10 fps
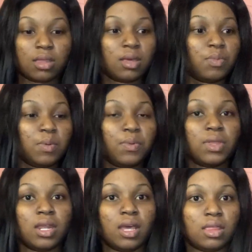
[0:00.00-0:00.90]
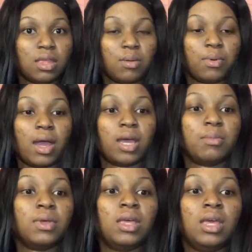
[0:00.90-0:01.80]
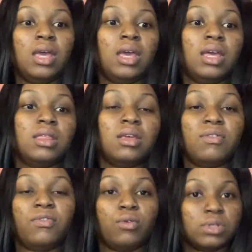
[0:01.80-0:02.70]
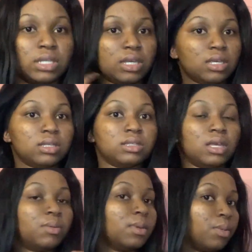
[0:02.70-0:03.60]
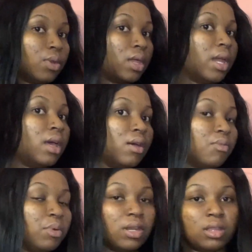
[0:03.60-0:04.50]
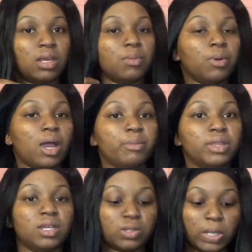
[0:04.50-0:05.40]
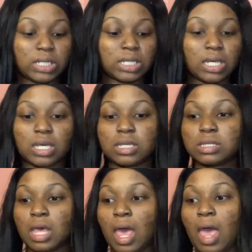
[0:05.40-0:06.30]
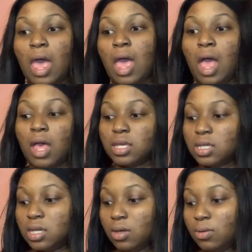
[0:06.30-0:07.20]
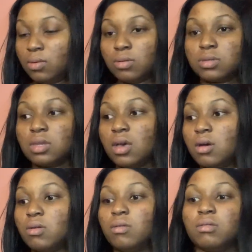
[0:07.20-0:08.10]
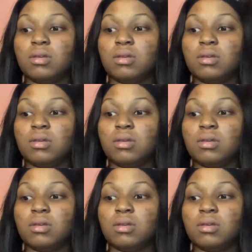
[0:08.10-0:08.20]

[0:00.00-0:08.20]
there are people that are in their prime in their 40s. There are people that have been in their prime in their 20s. You know, so